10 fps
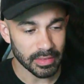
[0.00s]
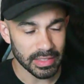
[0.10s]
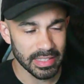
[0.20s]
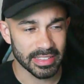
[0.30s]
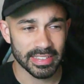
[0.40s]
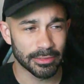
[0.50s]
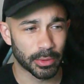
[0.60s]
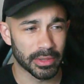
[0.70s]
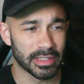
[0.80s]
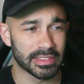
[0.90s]
And it's not
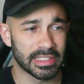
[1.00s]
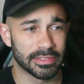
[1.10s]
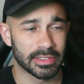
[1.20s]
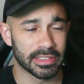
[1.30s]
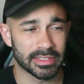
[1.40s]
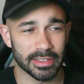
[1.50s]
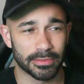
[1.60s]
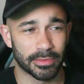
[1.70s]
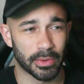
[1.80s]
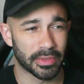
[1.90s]
4,000 even, it's like
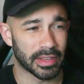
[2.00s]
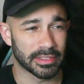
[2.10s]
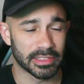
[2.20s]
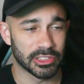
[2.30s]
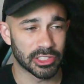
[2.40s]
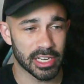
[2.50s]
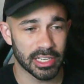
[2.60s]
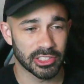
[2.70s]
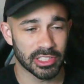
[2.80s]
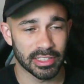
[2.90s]
4,000 and
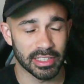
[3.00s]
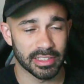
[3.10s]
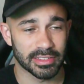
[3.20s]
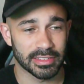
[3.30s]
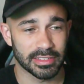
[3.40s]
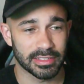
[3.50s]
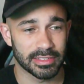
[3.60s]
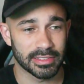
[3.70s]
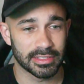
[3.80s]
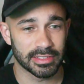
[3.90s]
change, and then it's
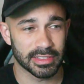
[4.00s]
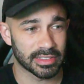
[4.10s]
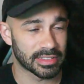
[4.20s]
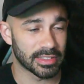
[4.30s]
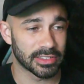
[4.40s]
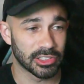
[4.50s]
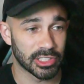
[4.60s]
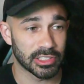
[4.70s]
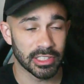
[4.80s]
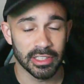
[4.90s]
6,000 and
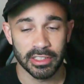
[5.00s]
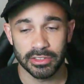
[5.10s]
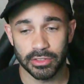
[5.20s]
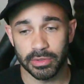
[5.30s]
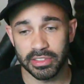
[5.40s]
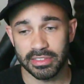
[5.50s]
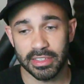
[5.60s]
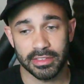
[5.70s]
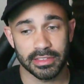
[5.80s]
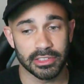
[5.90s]
change. So
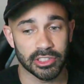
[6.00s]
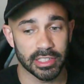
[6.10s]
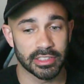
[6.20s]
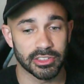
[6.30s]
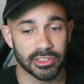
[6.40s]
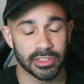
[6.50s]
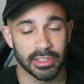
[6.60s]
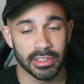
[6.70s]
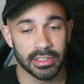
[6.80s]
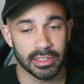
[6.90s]
6,000 and change,
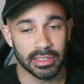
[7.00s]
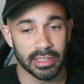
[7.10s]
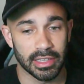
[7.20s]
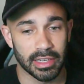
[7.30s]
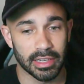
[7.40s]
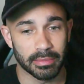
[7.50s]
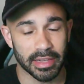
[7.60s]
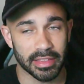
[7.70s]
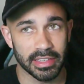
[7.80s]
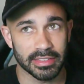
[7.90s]
I
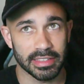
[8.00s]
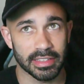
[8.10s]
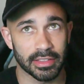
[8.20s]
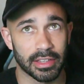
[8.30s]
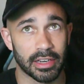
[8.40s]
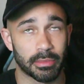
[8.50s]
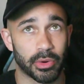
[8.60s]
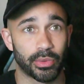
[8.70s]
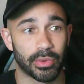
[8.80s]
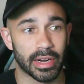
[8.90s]
think it's like the number
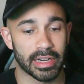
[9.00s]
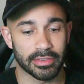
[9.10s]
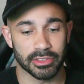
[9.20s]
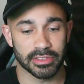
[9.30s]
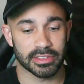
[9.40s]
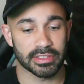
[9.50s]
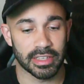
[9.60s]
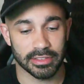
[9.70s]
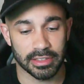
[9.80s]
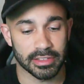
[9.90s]
right after
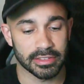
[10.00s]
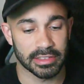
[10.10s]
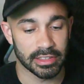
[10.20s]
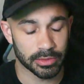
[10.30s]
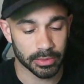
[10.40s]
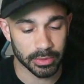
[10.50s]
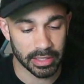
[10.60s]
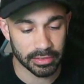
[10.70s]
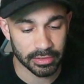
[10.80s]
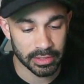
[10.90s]
6,000. Let's see here what we have.